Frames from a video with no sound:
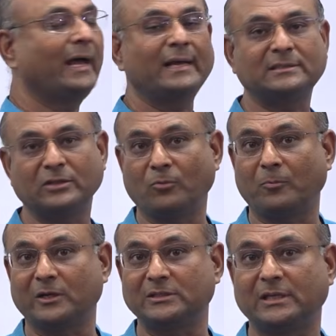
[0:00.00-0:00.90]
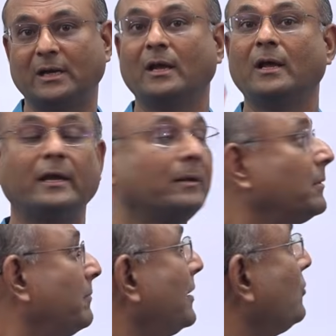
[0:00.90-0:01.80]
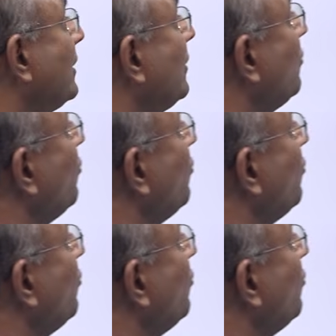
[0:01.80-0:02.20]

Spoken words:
as zero potential. Remember, you can